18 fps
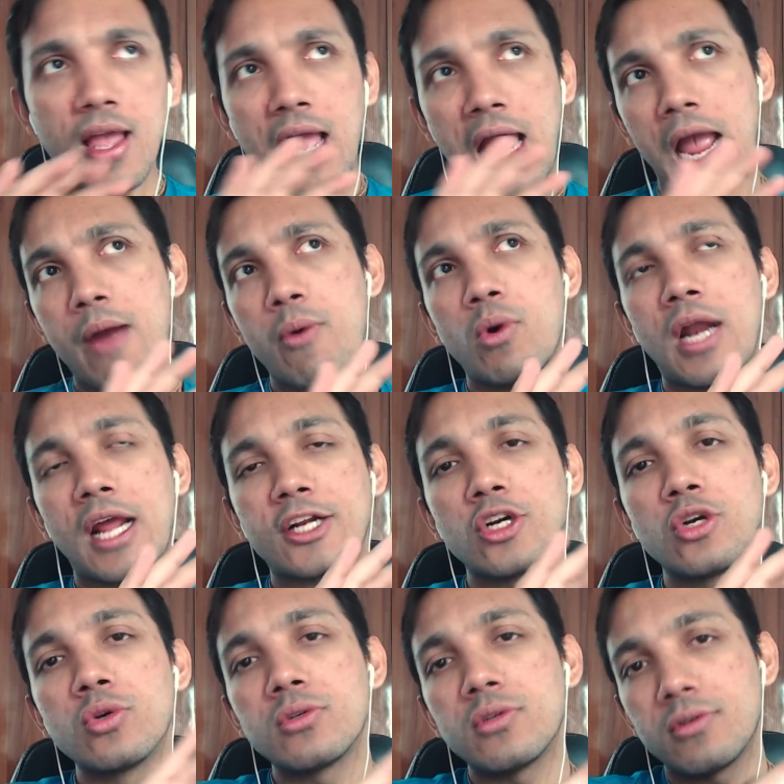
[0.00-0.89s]
I would like to
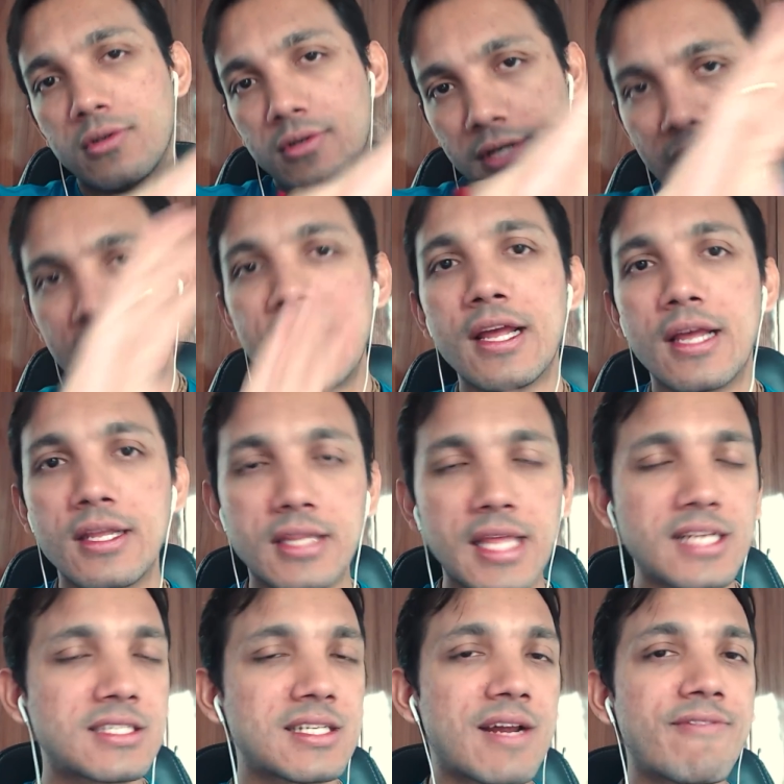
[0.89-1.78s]
do
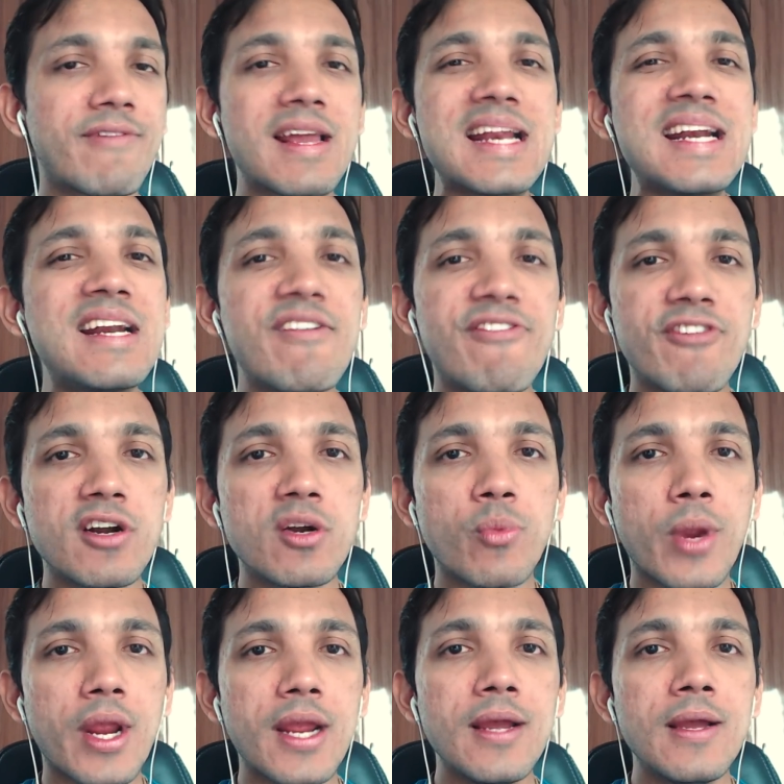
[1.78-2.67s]
things in a very different
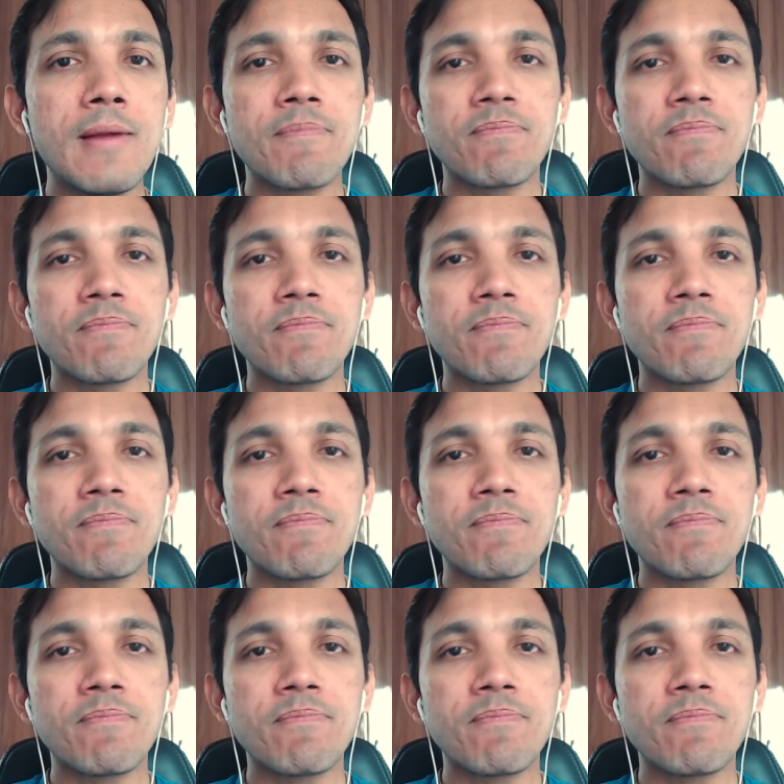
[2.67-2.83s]
way,